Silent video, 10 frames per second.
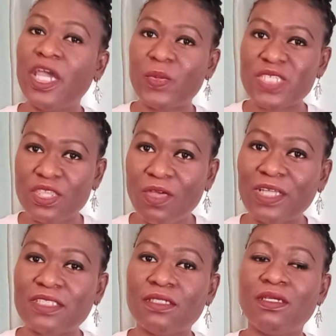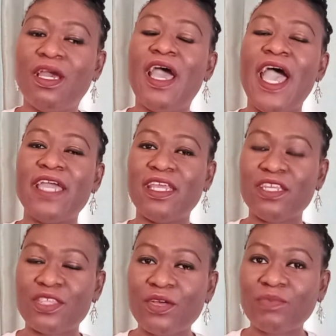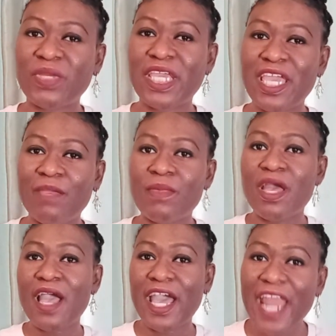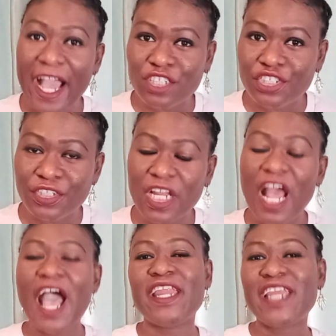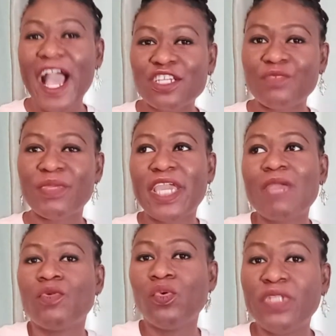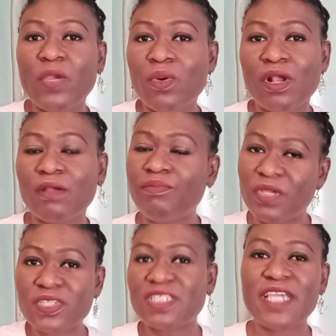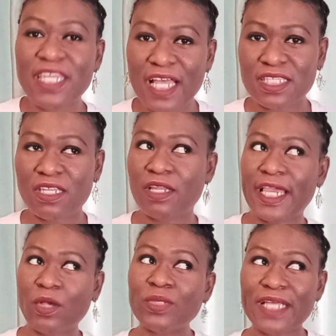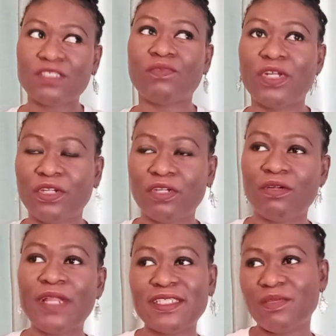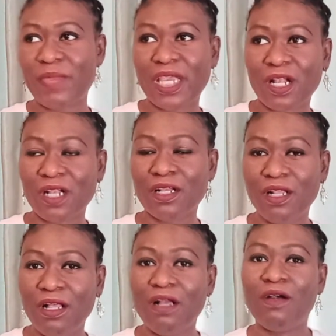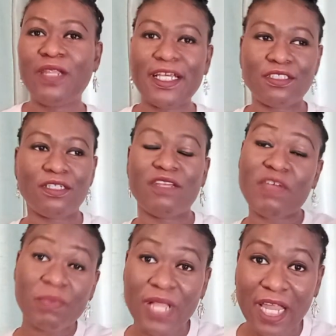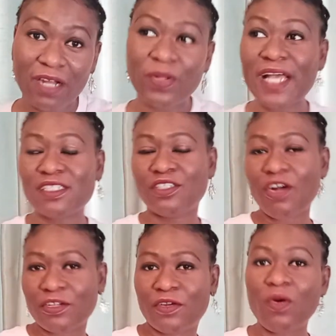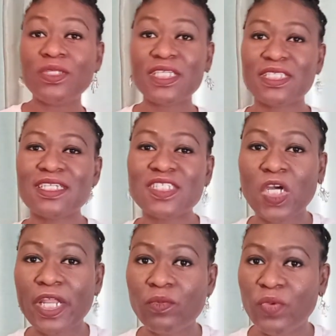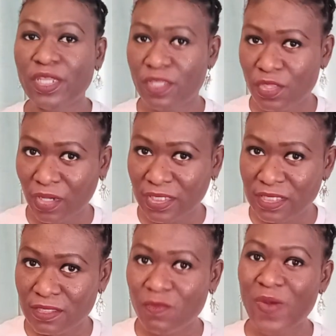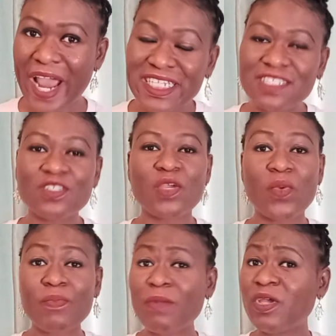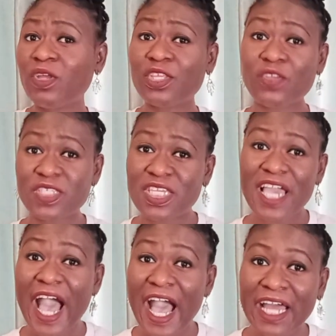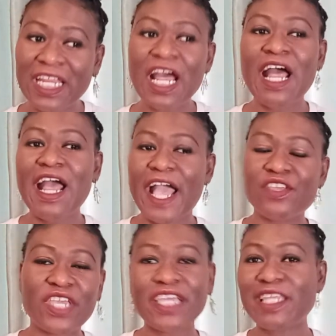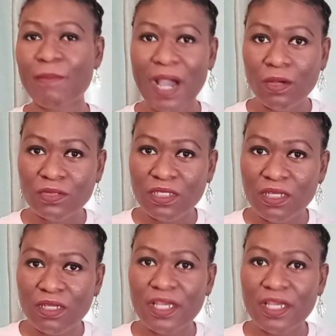It was a thought. And then the thought became an action. And then the action became who they were. Because in the end, that's it. They're like, oh, that's a runner. Oh, that's a baker. Oh, that's an event planner. Oh, that's a doctor. All these things started with thoughts, right? So there were probably other thoughts that you had and you kicked them out.